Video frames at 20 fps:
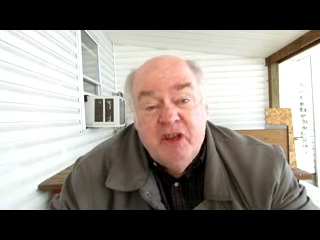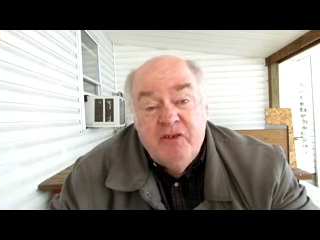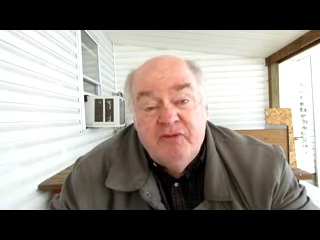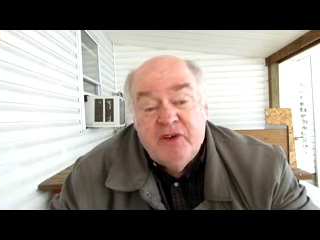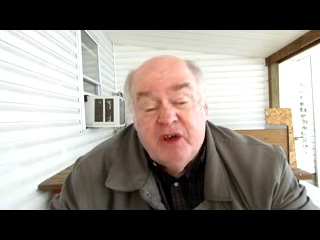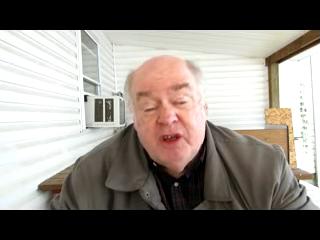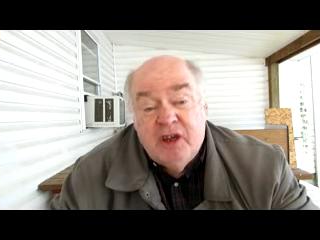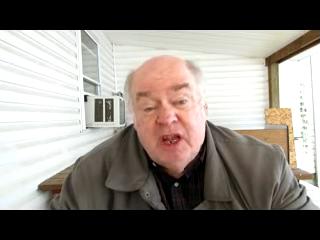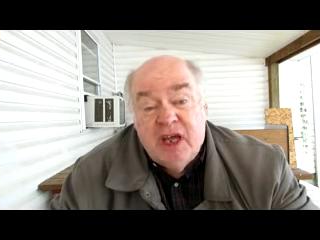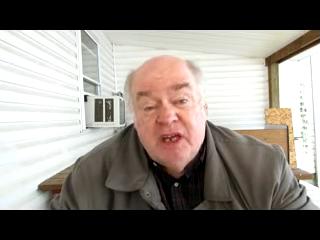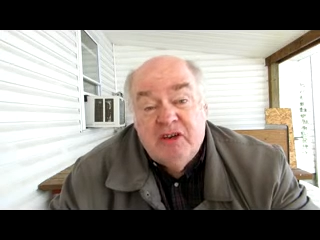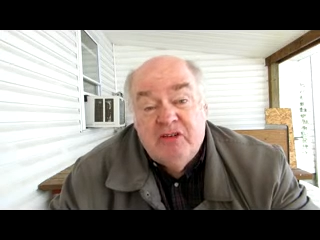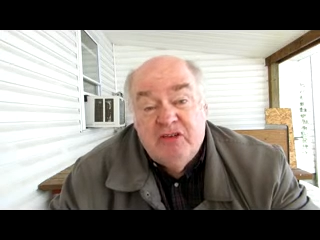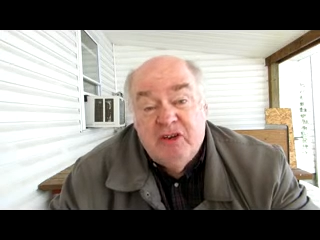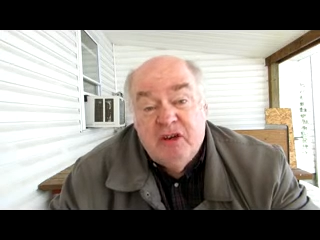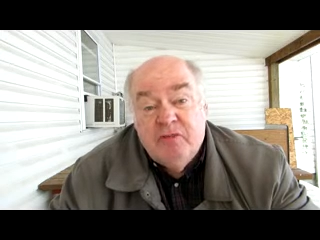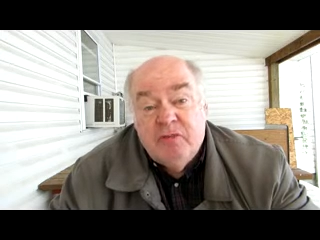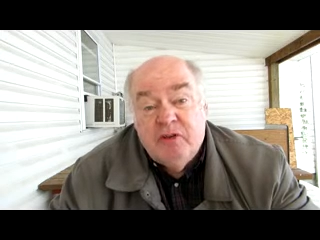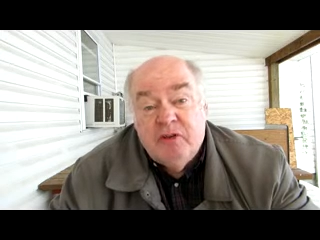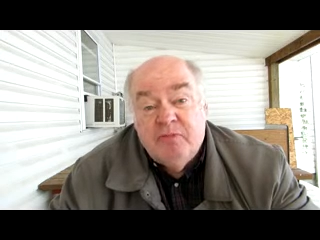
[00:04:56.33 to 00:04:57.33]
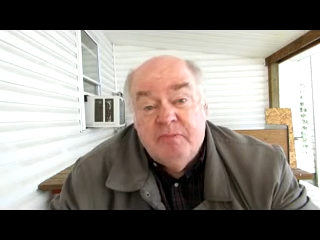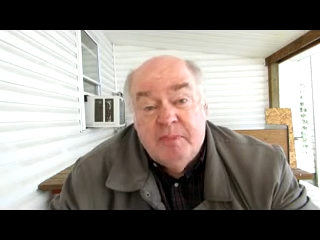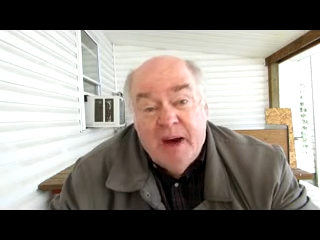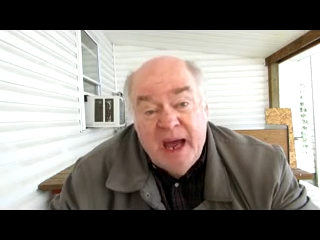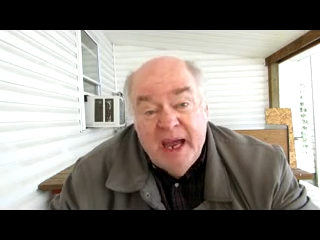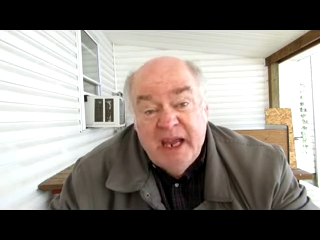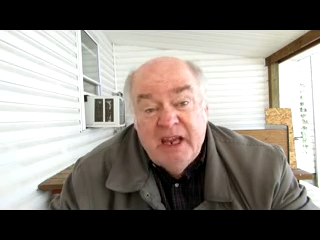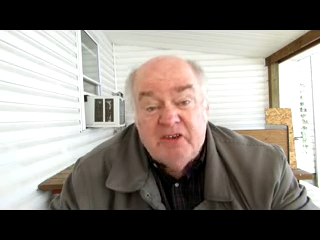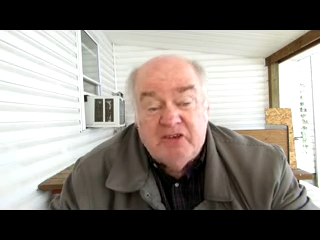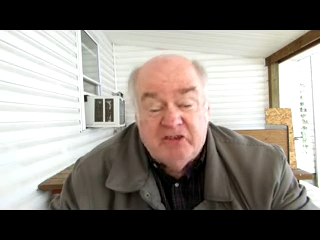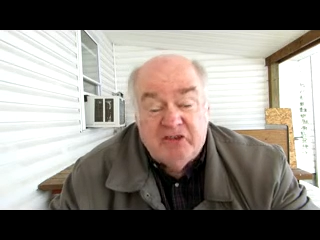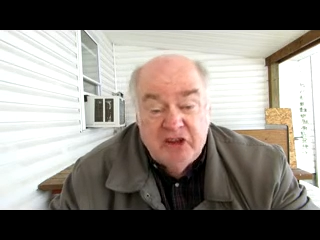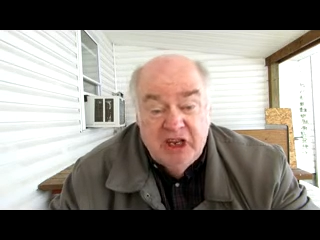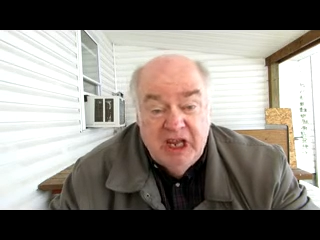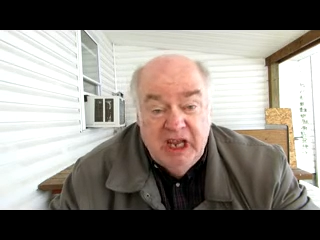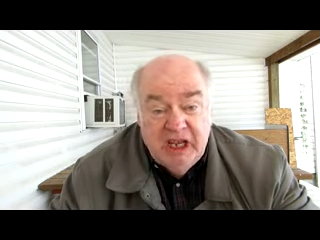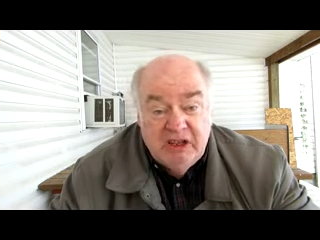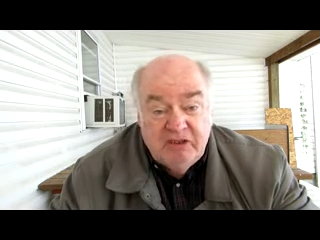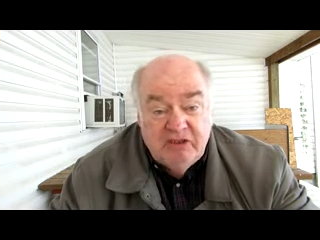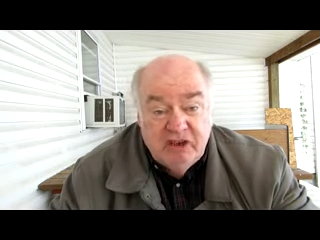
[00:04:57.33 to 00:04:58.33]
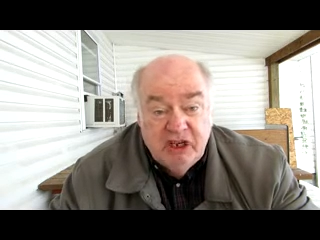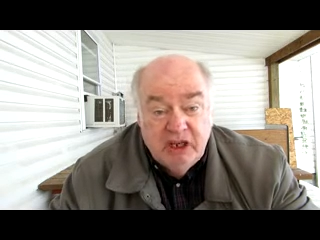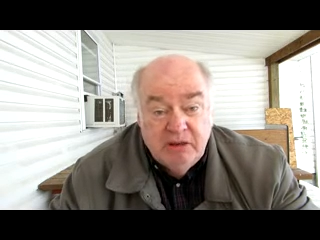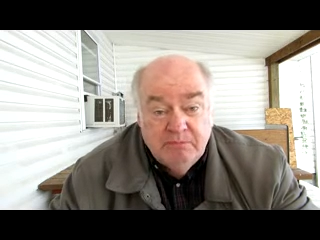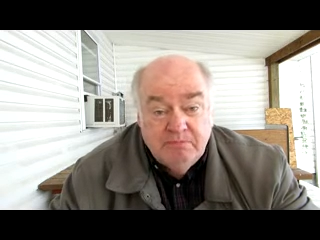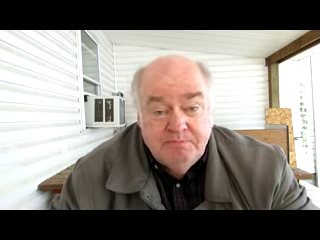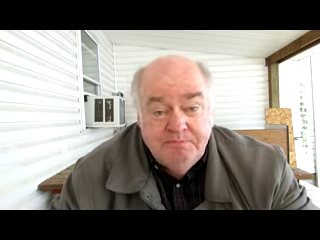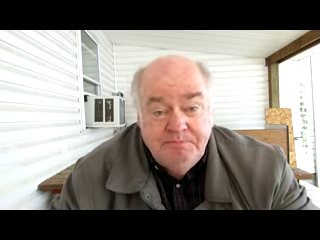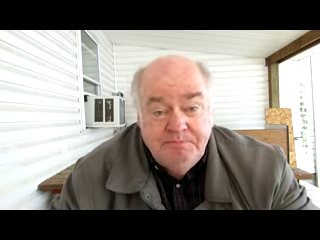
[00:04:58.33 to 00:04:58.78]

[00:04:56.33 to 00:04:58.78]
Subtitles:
He felt like she was biased against him.